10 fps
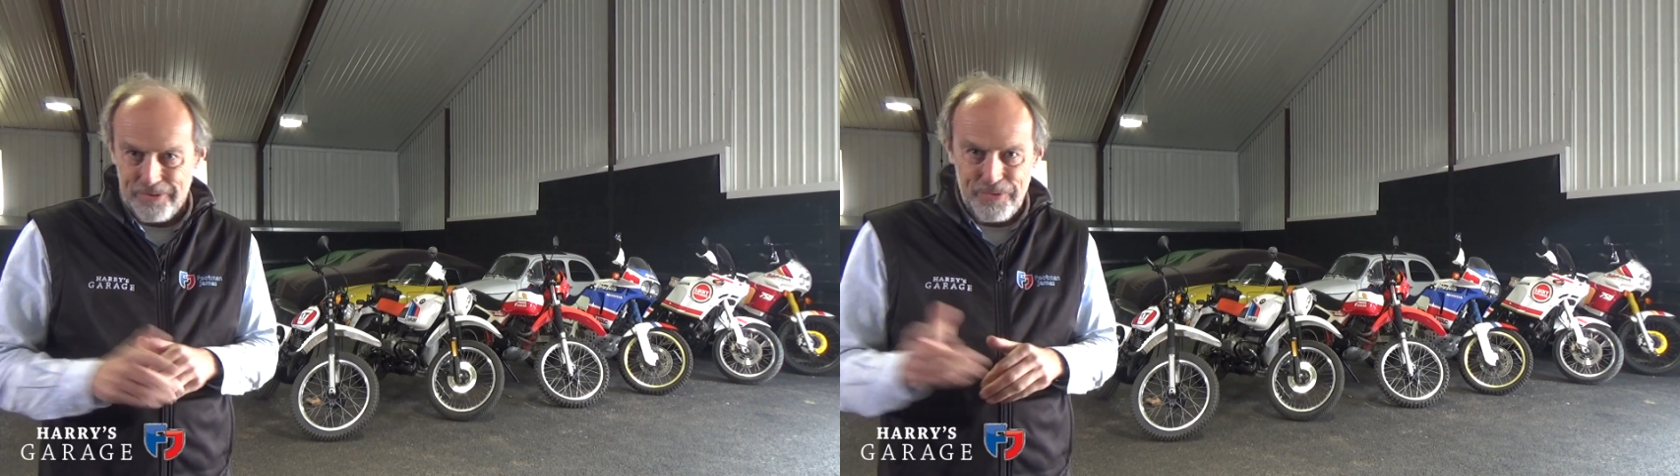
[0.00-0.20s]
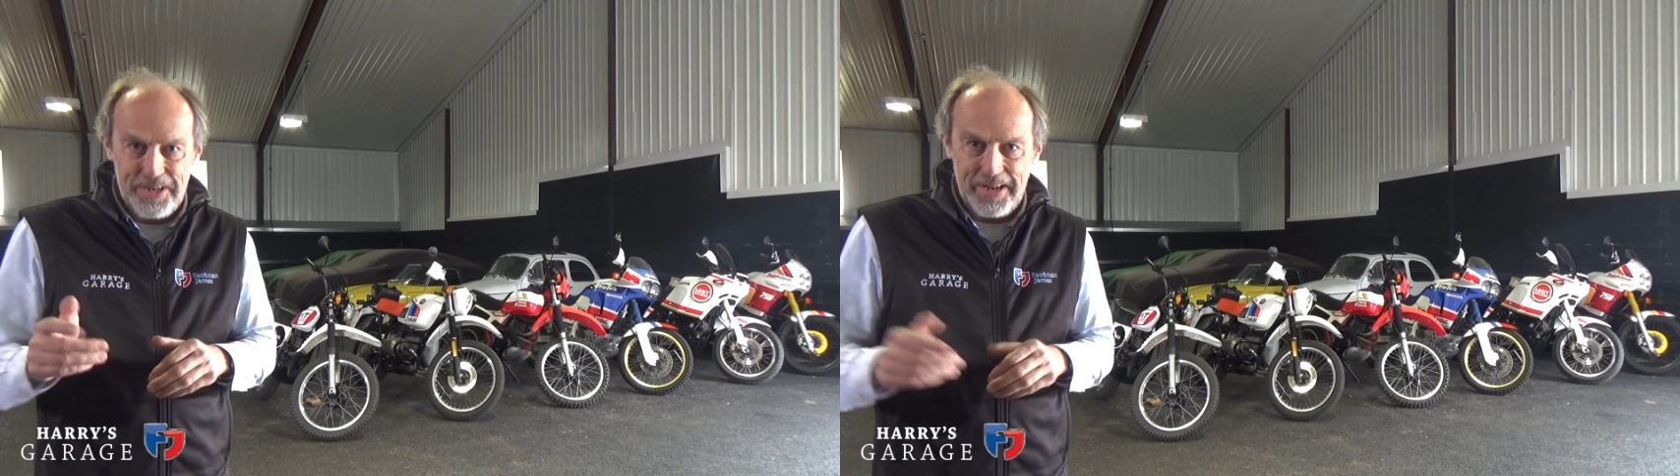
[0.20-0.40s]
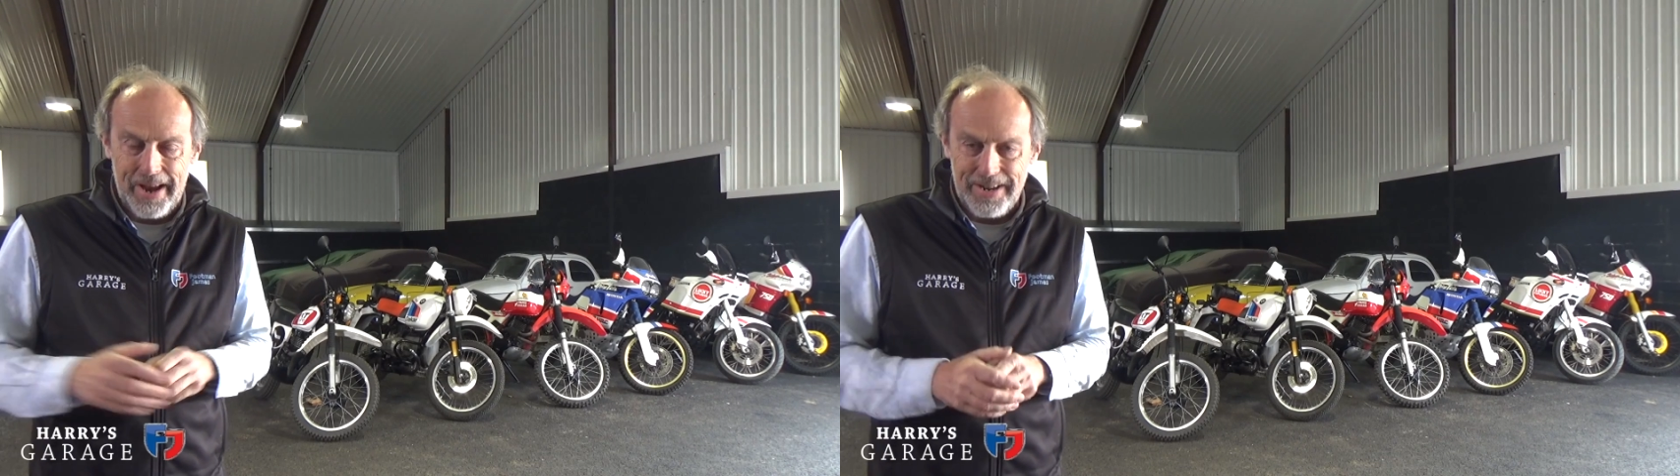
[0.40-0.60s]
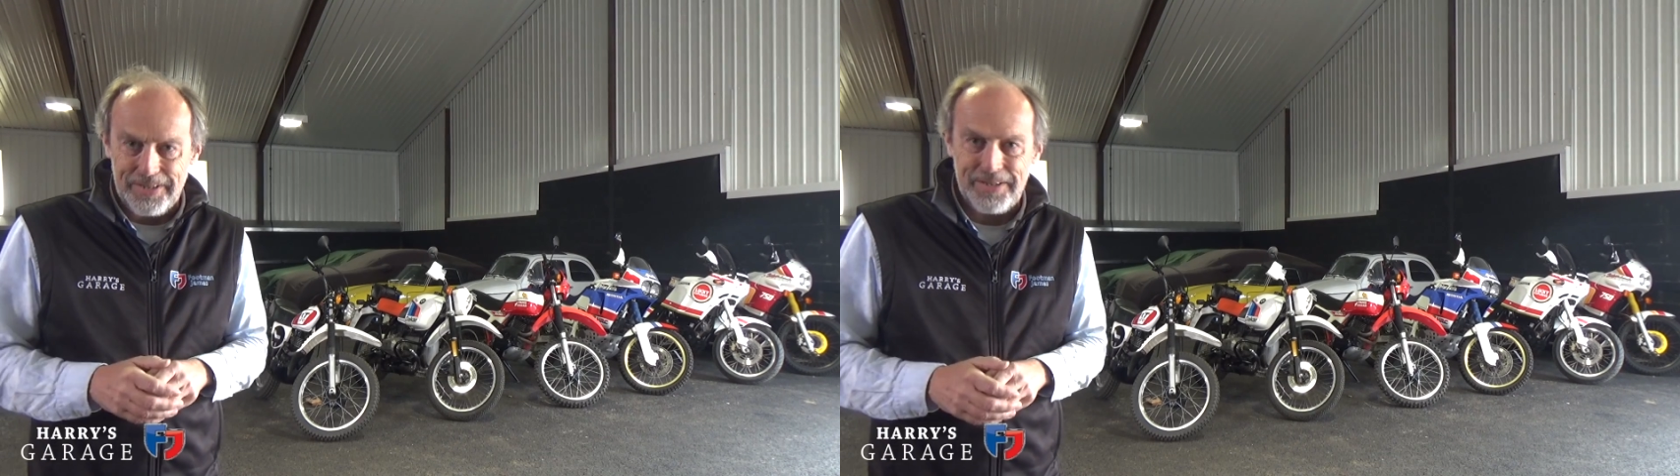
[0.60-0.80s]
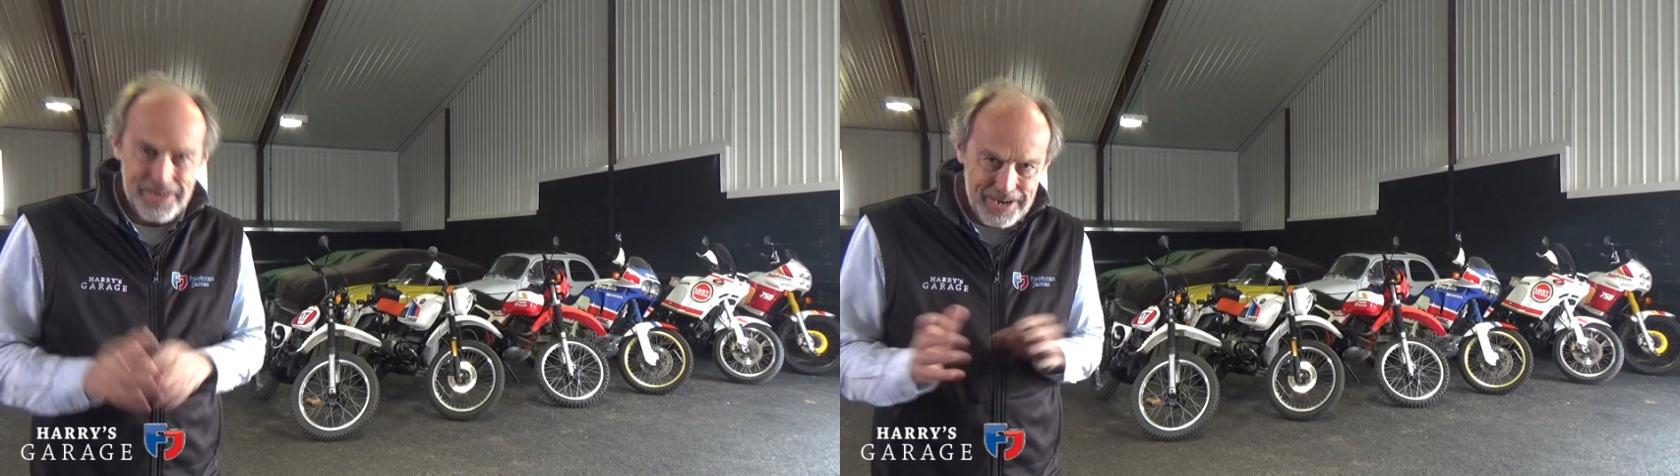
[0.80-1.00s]
at
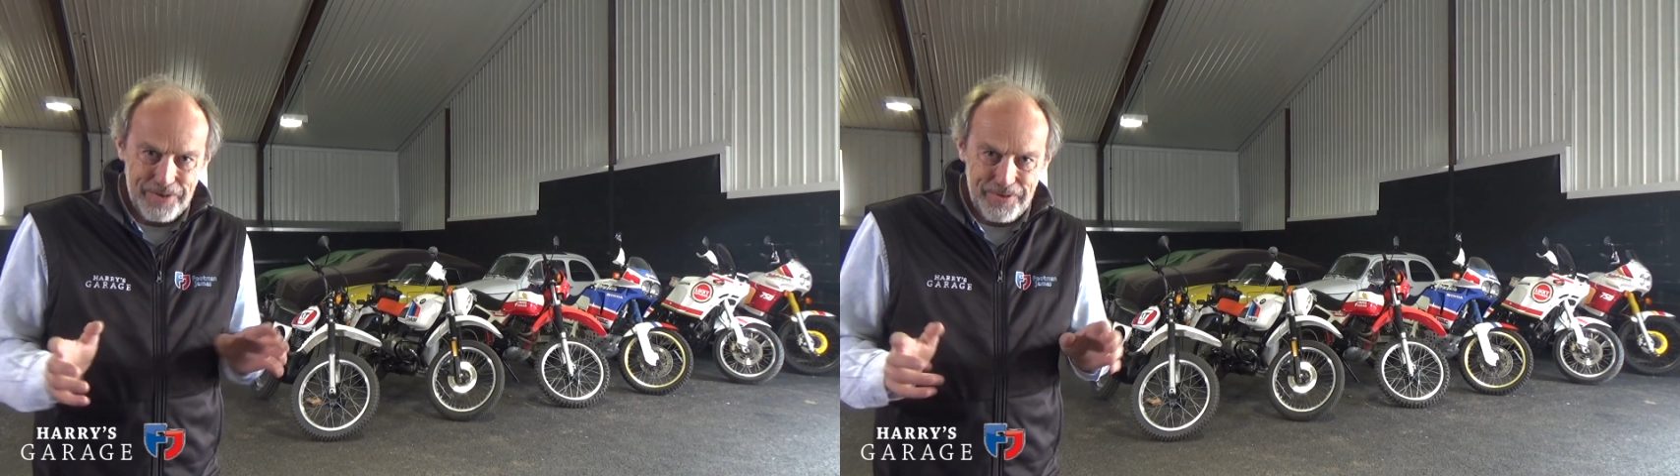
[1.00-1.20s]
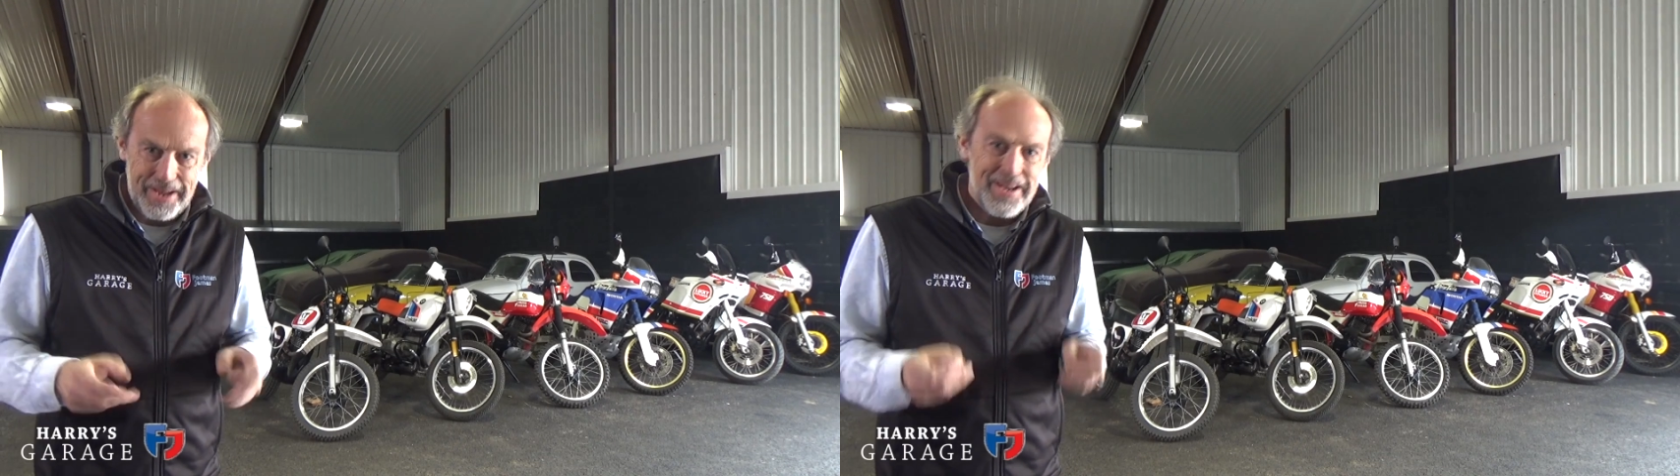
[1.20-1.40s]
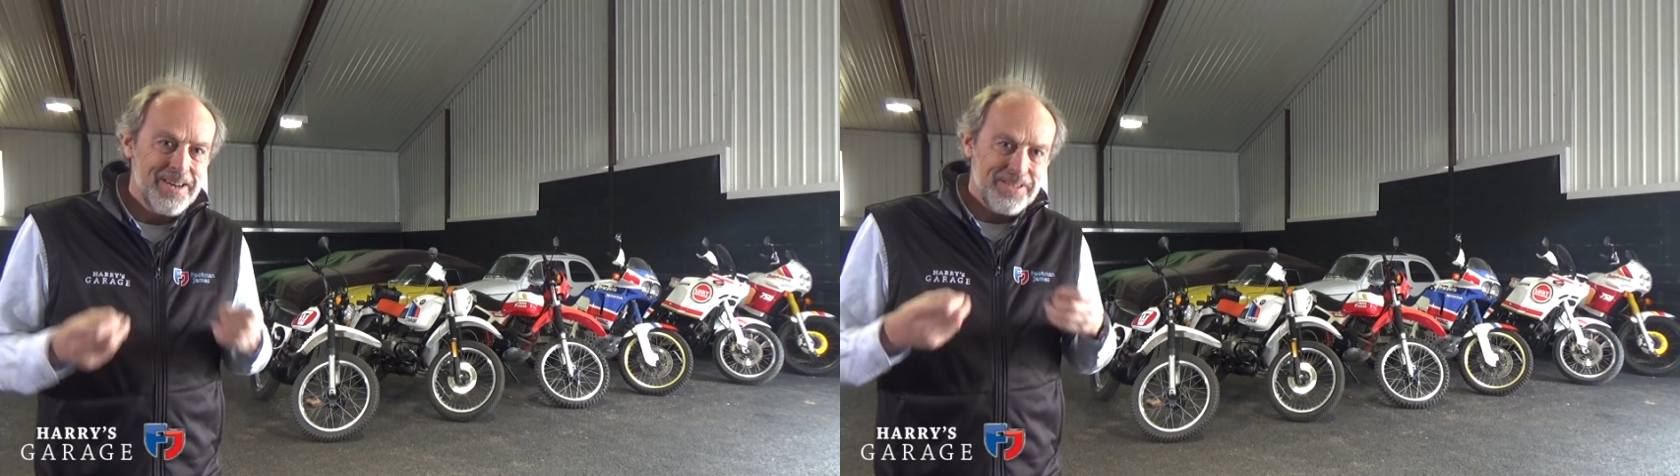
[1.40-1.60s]
weekends over there.